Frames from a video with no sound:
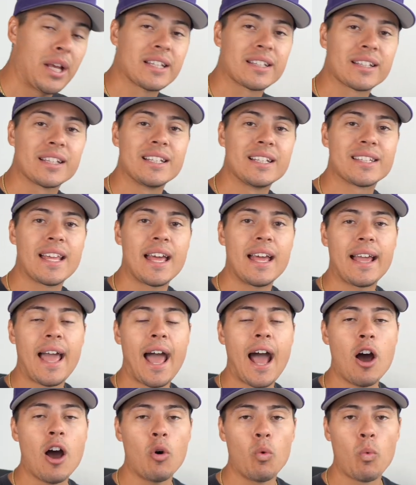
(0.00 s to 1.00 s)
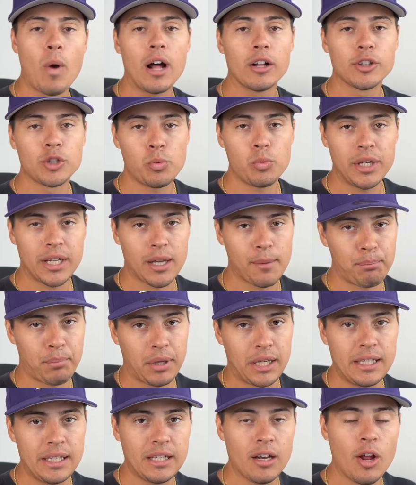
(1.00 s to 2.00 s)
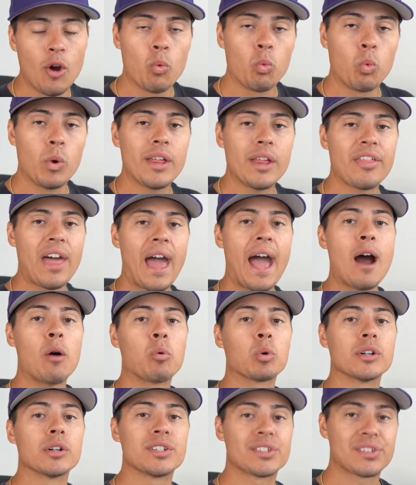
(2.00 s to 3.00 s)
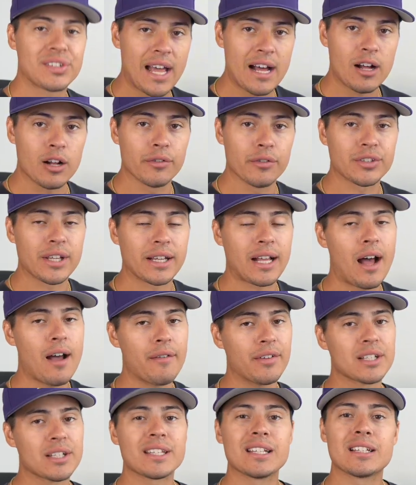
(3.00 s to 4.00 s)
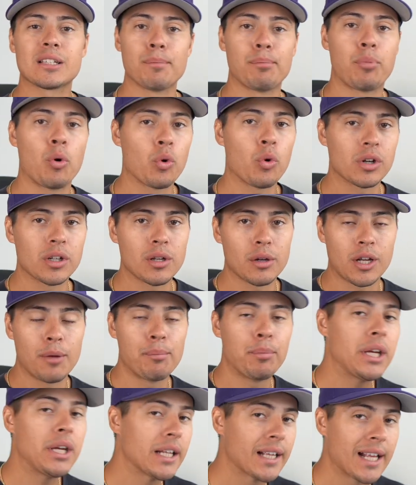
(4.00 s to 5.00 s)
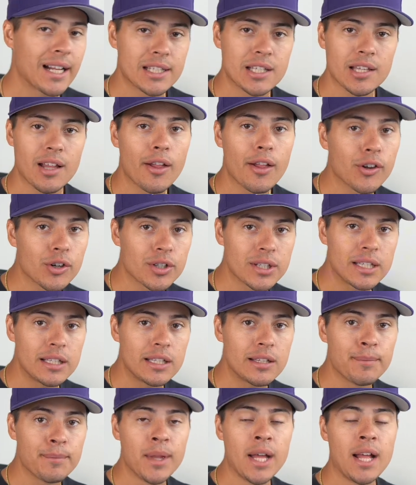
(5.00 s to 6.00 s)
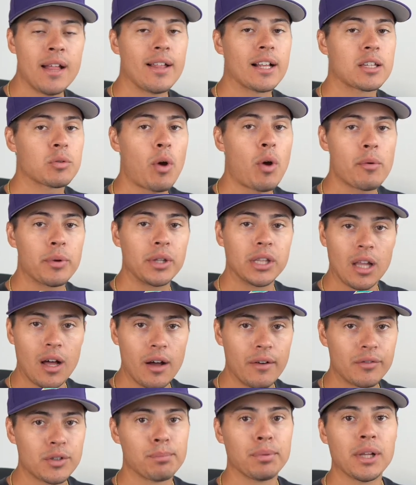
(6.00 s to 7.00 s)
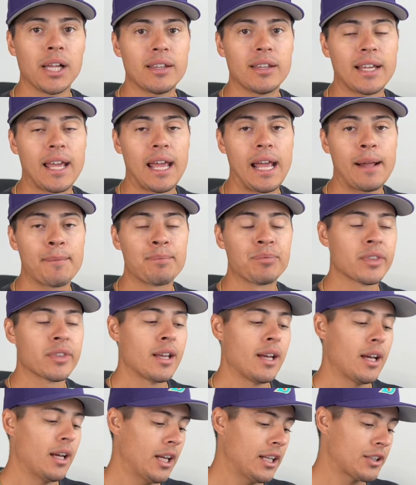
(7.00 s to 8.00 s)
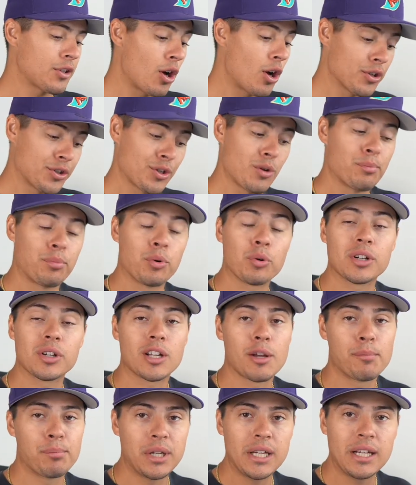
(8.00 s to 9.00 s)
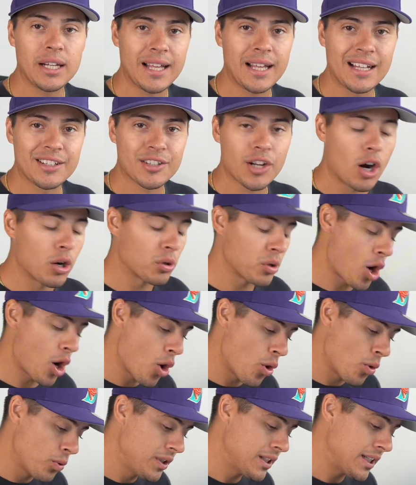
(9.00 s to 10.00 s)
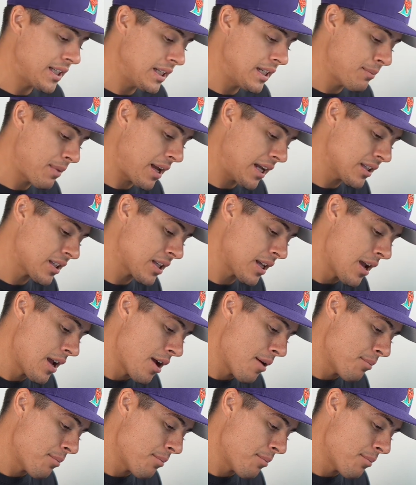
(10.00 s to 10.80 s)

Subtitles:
basically saying how well do we compete with ourselves. Like obviously it's important to compete against the other team. That's why we love to play the game. It's also important to compete against our own teammates,